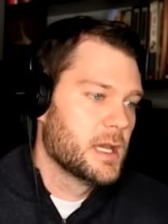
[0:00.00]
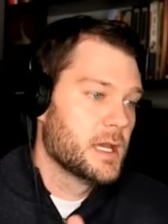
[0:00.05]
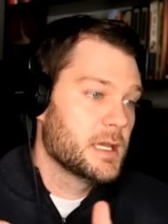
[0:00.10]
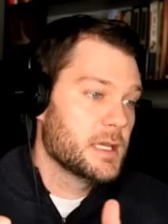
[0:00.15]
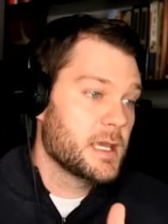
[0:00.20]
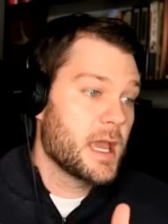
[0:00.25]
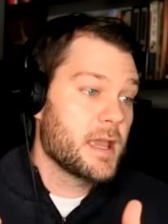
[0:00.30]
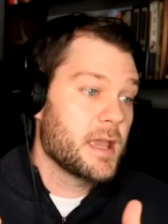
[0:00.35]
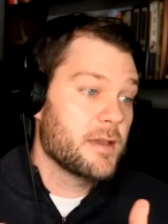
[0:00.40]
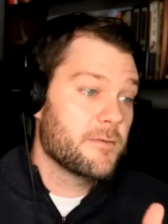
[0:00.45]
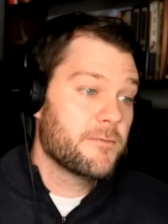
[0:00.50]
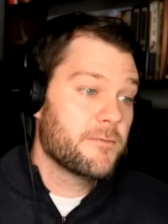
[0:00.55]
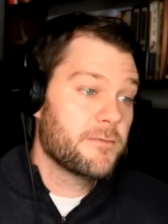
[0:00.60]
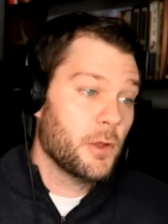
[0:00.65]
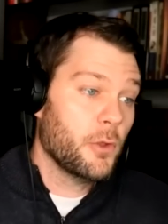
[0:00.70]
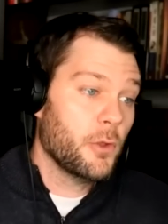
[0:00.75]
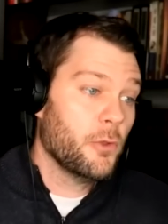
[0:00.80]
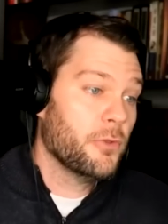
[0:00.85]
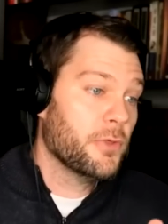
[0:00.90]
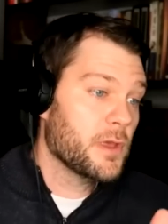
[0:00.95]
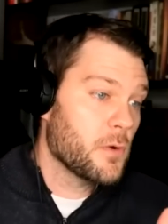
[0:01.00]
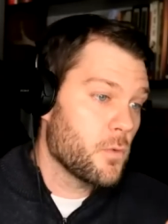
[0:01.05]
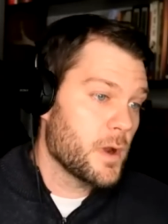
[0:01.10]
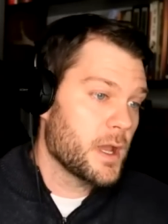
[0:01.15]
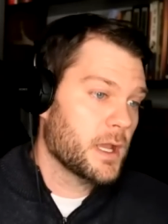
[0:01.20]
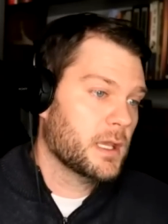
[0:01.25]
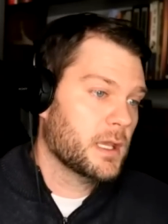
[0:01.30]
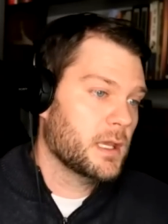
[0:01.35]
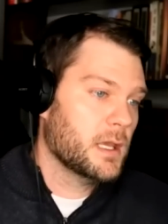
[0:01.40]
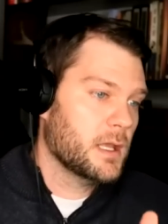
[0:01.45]
Yea, filthy,
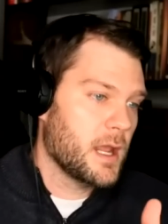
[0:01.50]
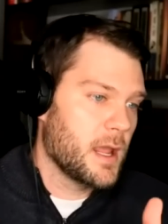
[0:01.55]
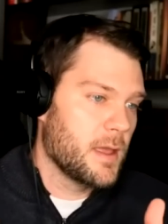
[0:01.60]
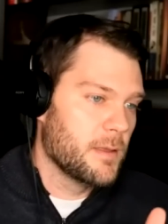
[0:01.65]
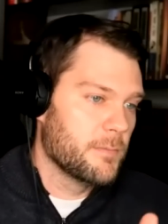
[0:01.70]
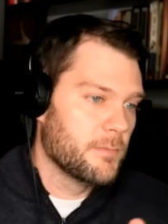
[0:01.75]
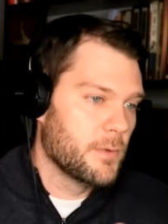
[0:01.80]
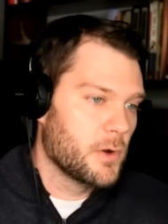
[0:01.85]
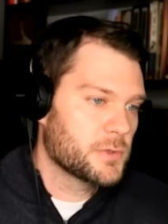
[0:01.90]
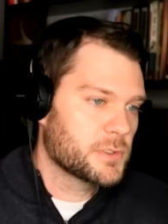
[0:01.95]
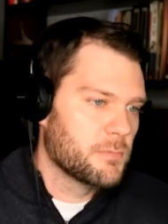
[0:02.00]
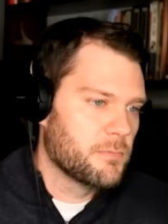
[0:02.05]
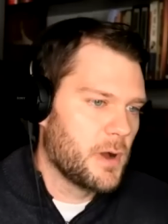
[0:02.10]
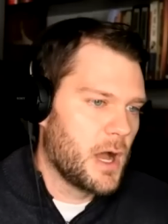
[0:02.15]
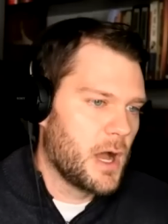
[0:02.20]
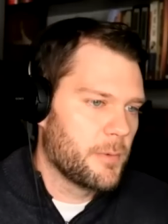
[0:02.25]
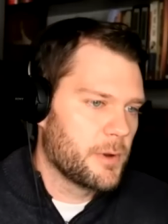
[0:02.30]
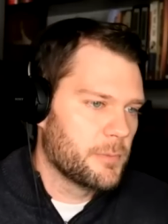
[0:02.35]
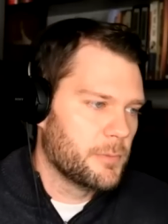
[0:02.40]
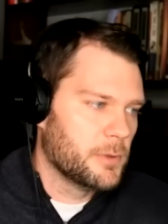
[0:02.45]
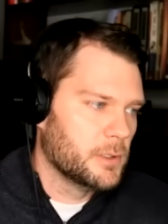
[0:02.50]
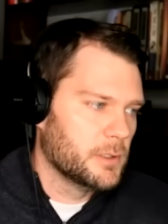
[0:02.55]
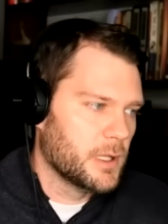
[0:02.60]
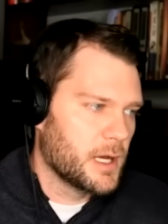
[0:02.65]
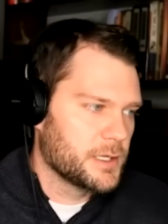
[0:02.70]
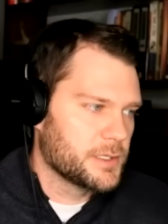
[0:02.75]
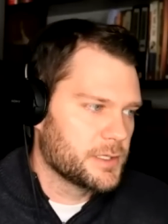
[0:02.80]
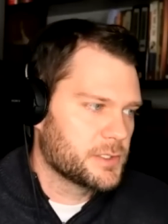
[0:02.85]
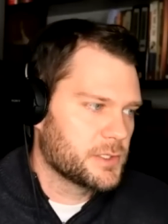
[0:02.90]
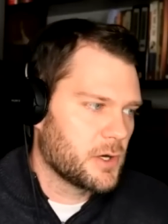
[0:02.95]
wicked, and the most abominable
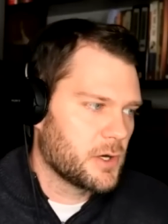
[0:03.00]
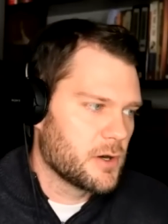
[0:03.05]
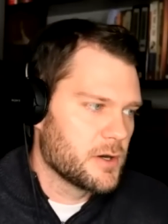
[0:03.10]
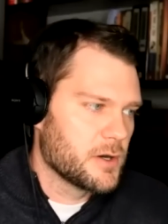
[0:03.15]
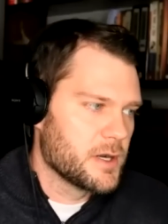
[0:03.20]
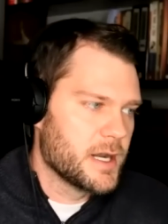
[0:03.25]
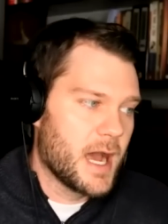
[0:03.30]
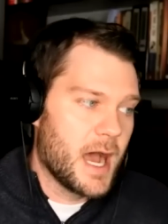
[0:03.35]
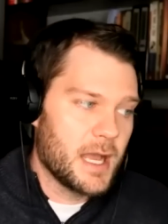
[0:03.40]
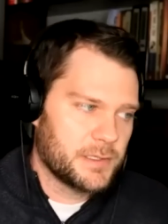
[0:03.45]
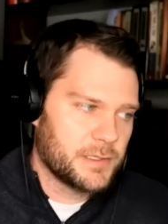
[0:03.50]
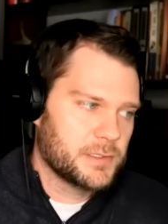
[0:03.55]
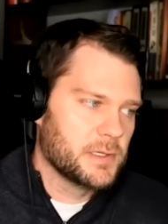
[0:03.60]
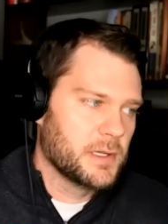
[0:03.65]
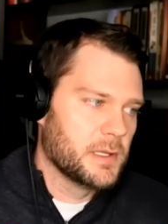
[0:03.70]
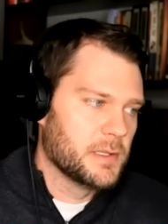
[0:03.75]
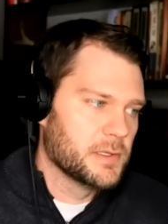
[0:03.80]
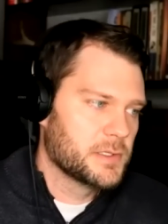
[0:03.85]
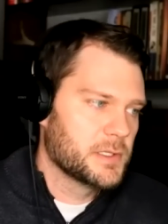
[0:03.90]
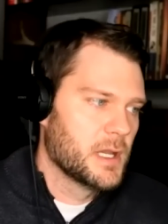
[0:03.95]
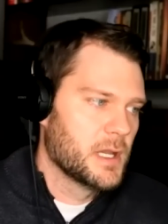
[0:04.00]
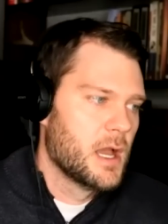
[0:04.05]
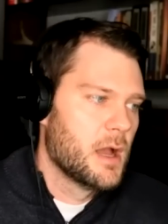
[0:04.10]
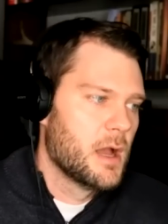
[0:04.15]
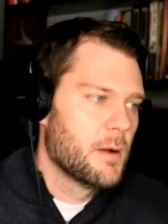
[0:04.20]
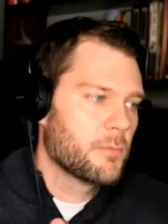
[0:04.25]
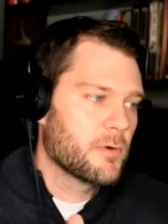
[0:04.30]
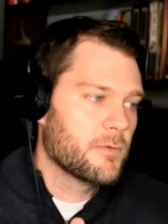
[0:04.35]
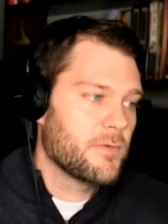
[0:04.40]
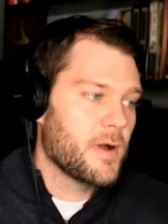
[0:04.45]
lusts are not sins,
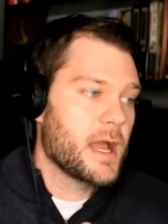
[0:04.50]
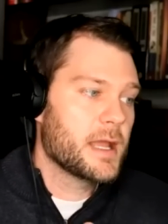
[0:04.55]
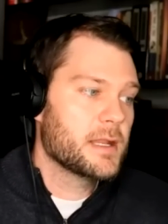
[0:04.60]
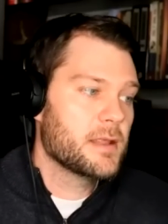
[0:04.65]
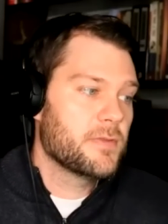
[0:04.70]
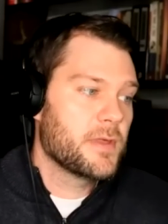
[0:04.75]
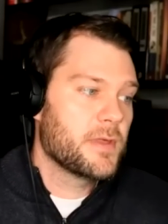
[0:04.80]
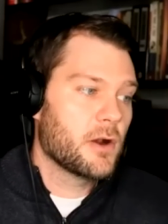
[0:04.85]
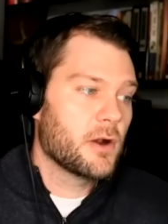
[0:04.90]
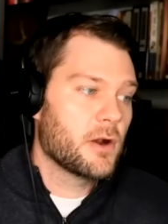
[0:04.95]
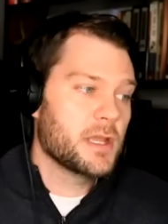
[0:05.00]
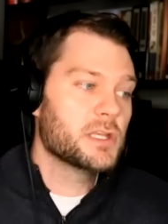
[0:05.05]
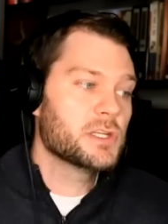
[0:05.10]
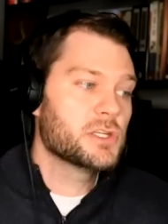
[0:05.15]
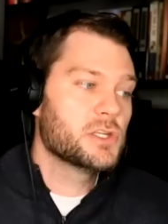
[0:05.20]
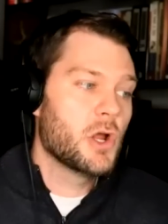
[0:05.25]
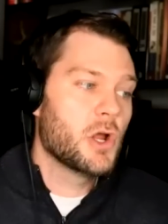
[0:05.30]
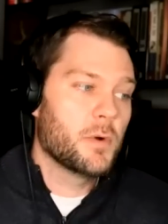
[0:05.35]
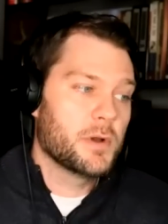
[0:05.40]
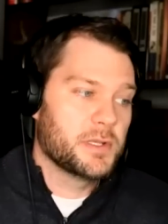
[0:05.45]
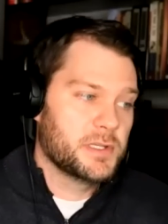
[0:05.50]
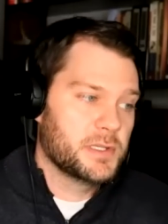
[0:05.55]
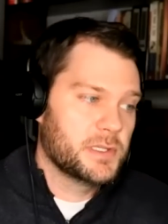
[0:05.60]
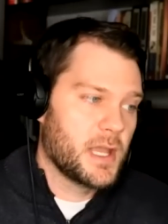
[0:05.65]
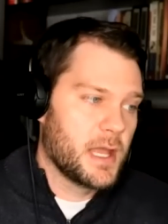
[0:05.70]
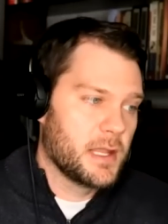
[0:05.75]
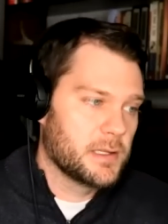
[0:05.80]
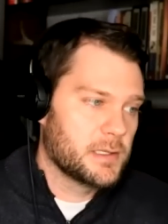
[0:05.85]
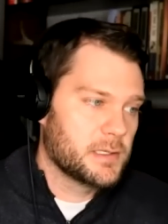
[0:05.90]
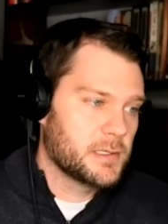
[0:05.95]
provided there is no
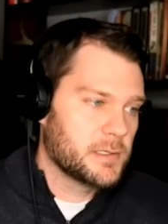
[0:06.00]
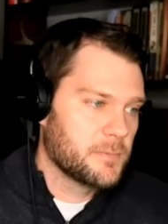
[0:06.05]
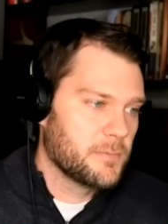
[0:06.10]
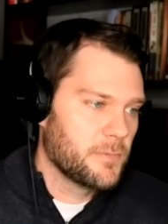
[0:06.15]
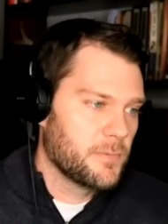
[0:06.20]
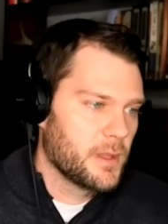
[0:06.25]
assent.